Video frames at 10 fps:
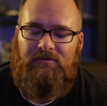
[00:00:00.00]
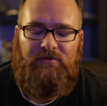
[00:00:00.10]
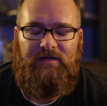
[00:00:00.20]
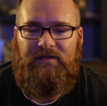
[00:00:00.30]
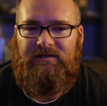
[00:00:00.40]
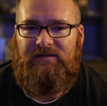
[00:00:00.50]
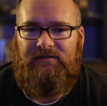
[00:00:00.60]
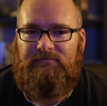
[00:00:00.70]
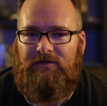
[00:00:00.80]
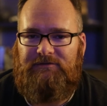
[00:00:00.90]
creating a
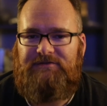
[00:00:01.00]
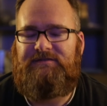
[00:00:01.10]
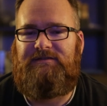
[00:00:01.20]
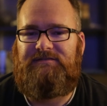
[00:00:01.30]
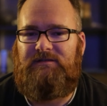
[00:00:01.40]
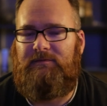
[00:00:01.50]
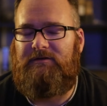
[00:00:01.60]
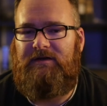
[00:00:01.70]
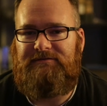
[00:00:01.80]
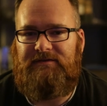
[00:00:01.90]
daily vlog just didn't seem
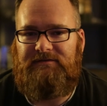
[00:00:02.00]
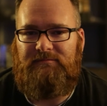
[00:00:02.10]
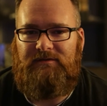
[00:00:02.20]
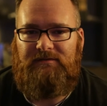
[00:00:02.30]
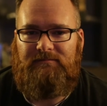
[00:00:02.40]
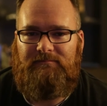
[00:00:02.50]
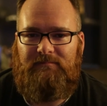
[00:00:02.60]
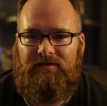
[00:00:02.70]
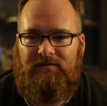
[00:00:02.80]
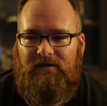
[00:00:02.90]
interesting to me.
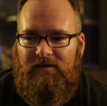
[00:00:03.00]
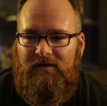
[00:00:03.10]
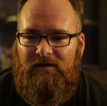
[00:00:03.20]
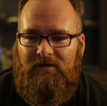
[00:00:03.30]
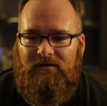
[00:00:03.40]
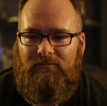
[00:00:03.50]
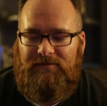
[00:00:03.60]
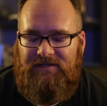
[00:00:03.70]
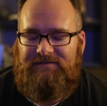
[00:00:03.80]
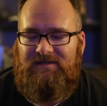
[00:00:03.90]
But
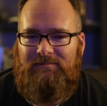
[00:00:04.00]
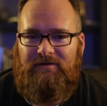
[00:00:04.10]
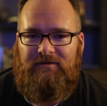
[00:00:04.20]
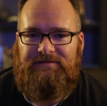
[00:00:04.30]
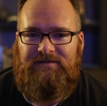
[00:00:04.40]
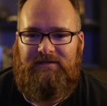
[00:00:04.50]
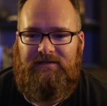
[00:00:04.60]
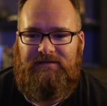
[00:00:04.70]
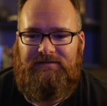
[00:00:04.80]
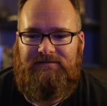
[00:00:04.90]
what did seem interesting
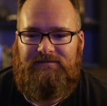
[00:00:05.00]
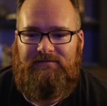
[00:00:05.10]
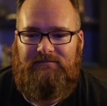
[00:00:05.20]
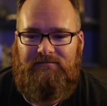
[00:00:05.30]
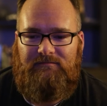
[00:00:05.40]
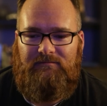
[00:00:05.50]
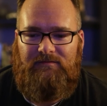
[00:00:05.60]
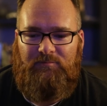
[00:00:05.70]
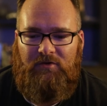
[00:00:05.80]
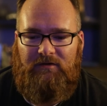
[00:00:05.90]
is
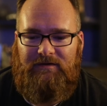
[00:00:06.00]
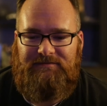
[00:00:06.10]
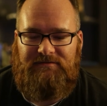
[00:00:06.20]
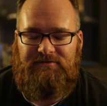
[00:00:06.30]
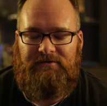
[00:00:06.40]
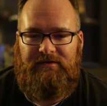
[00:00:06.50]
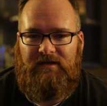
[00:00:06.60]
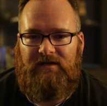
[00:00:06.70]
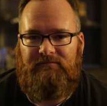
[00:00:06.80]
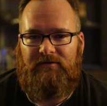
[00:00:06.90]
the progress and journey
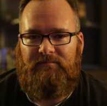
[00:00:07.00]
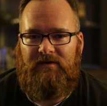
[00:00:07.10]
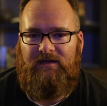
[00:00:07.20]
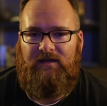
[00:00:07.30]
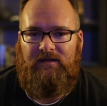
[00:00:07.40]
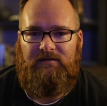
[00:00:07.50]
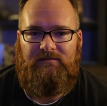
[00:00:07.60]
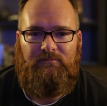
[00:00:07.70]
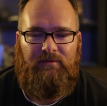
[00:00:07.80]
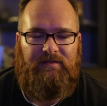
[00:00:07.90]
that I've already made
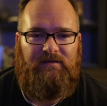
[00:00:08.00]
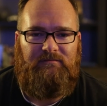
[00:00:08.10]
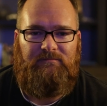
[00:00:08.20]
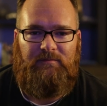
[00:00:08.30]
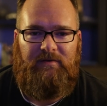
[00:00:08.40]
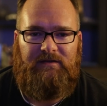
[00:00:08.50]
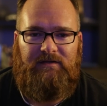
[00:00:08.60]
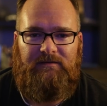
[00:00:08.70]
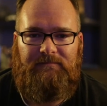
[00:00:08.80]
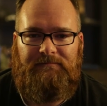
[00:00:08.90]
within
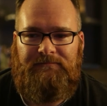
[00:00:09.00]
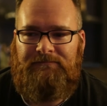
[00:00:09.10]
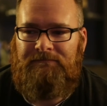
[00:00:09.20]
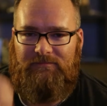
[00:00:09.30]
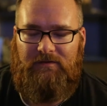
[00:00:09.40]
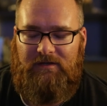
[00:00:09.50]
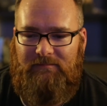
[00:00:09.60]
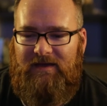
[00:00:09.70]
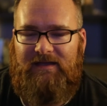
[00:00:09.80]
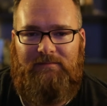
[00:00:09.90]
filmmaking. Looking
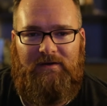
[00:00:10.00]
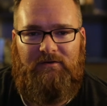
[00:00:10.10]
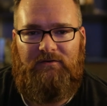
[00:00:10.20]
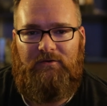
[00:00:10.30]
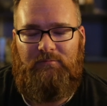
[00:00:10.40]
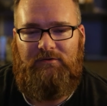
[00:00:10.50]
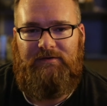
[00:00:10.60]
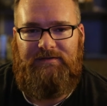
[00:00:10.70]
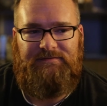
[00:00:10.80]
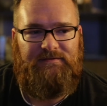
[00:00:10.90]
back at my old home
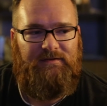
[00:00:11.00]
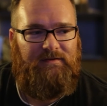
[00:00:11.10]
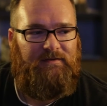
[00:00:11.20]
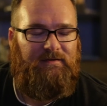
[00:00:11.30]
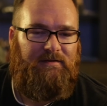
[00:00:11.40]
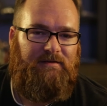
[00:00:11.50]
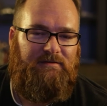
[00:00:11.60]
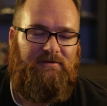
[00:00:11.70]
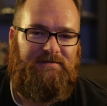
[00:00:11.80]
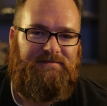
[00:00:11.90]
movies,
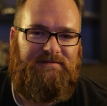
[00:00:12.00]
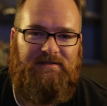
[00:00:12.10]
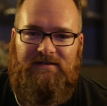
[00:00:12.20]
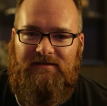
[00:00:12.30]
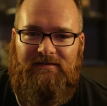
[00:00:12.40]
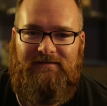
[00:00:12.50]
you can see